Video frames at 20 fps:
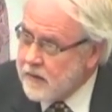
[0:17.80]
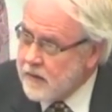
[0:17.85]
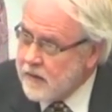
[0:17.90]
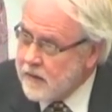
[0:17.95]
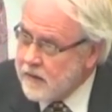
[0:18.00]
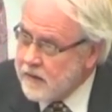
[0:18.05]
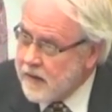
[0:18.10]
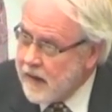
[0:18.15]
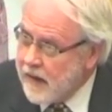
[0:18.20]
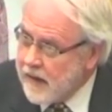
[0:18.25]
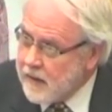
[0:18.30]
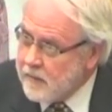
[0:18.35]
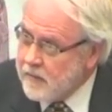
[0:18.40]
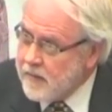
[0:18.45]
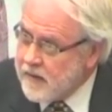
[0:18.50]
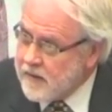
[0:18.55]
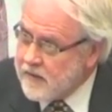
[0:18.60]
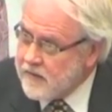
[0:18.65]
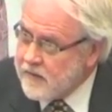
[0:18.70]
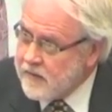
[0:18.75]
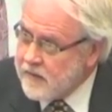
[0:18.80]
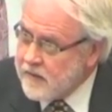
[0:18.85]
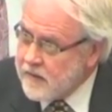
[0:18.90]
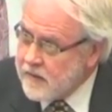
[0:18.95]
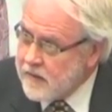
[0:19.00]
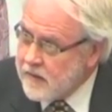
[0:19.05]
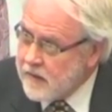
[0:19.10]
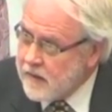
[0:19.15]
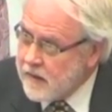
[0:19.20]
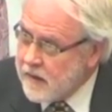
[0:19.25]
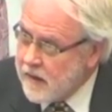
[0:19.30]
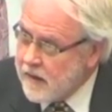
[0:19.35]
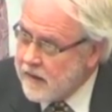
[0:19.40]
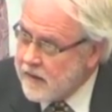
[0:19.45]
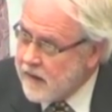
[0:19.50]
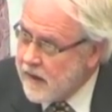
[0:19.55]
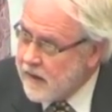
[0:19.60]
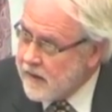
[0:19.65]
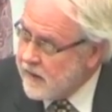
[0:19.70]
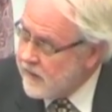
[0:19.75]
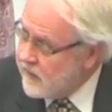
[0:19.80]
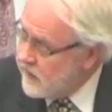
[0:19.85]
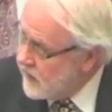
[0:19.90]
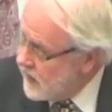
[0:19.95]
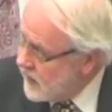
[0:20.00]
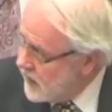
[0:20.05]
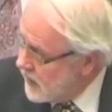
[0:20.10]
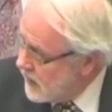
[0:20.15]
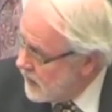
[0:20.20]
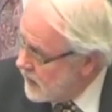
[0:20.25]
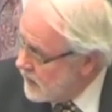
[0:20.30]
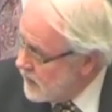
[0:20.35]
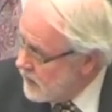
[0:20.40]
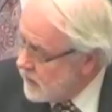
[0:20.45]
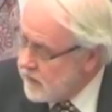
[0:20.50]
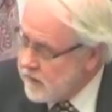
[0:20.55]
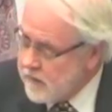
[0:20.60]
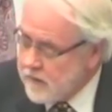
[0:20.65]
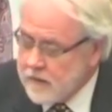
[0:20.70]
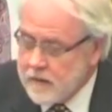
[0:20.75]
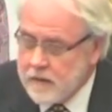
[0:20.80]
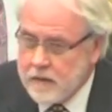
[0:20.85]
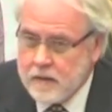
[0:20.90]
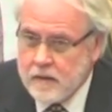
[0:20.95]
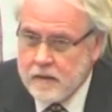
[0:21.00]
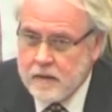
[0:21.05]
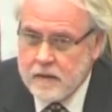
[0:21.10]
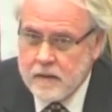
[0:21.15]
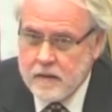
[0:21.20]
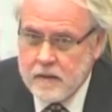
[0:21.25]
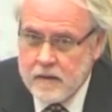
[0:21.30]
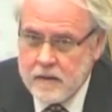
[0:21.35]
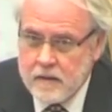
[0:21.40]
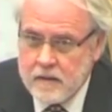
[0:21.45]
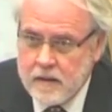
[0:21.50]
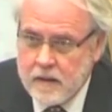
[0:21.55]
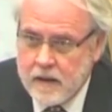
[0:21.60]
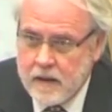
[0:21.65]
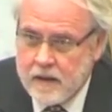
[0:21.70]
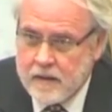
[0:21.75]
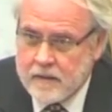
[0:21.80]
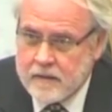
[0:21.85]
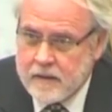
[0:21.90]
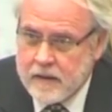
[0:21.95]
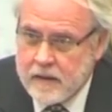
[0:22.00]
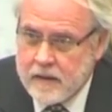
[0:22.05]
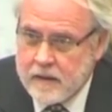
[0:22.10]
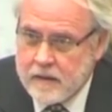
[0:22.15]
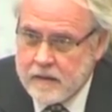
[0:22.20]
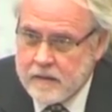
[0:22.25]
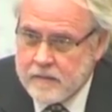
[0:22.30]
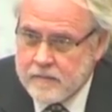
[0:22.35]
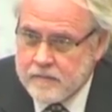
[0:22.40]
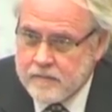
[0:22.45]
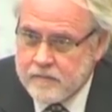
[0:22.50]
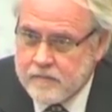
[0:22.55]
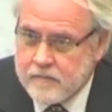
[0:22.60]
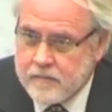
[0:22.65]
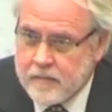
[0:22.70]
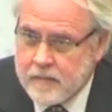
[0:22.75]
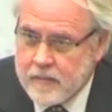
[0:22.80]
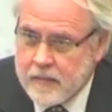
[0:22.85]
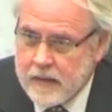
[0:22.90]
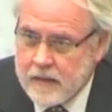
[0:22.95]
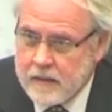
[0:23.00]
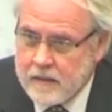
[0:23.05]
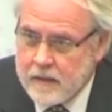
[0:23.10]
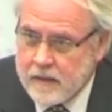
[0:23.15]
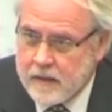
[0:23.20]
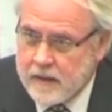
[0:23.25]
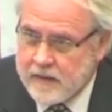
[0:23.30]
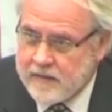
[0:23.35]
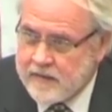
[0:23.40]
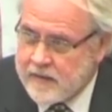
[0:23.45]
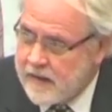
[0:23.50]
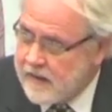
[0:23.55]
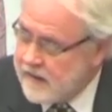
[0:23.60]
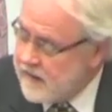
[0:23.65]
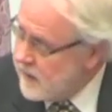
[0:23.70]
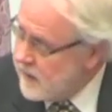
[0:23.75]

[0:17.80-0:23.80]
the IMS and the IDC. I think, and I said that